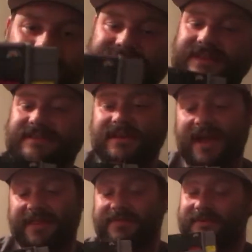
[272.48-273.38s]
This is
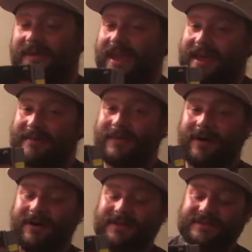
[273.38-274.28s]
another game
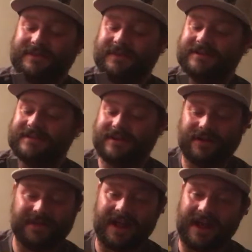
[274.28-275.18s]
on the Super
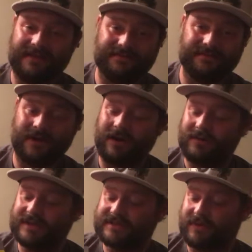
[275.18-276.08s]
Nintendo that I've
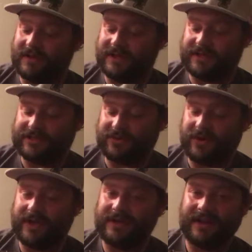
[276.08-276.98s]
always really
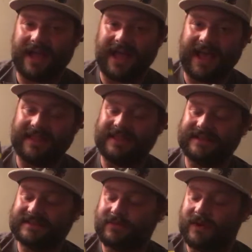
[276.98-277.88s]
enjoyed. I had
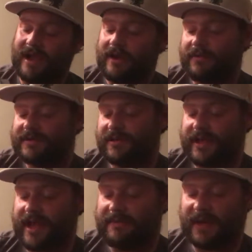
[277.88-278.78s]
this when I
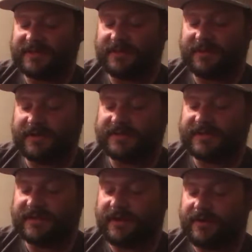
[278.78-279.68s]
originally had my Super
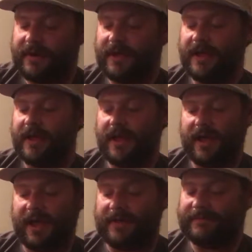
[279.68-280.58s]
Nintendo,
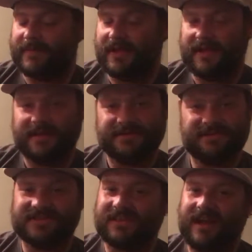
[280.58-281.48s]
and it's
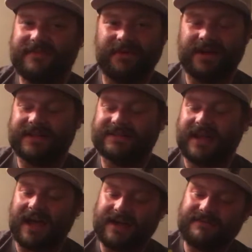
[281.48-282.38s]
just a lot of fun. It's
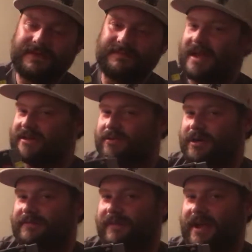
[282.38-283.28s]
kind of a
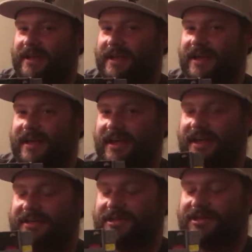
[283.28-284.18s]

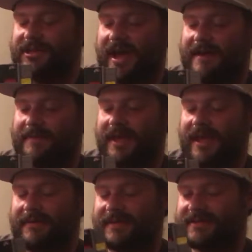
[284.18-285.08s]
Metroidvania-ish type
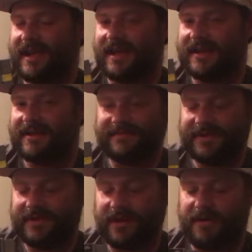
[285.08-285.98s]
game. It's kind
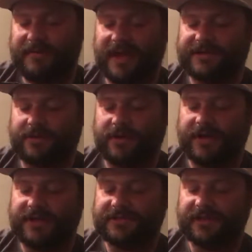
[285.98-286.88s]
of, you know,
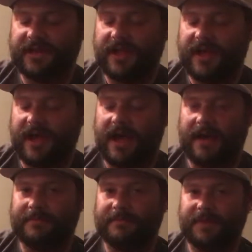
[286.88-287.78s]
Metroid-ish.
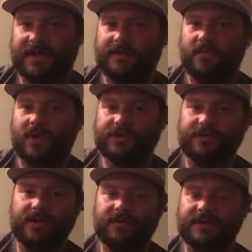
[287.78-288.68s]
But what
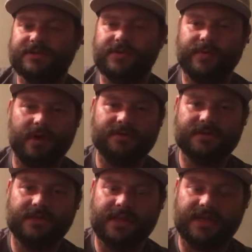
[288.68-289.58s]
you do is you go
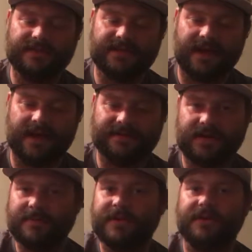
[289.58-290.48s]
to these
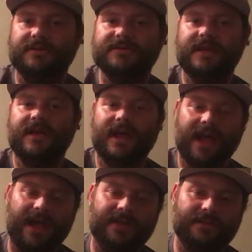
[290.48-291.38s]
terminals
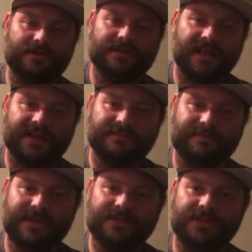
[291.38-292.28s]
and you select
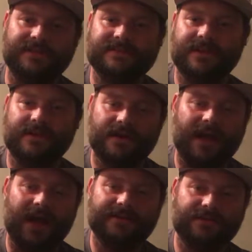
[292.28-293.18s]
missions, and
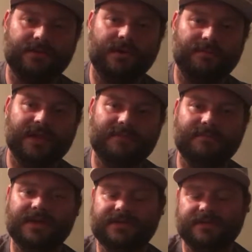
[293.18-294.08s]
as you complete
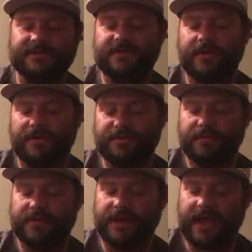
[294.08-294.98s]
missions you go
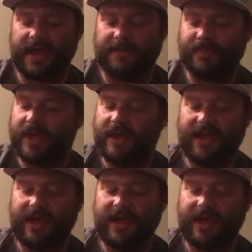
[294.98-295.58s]
through the game.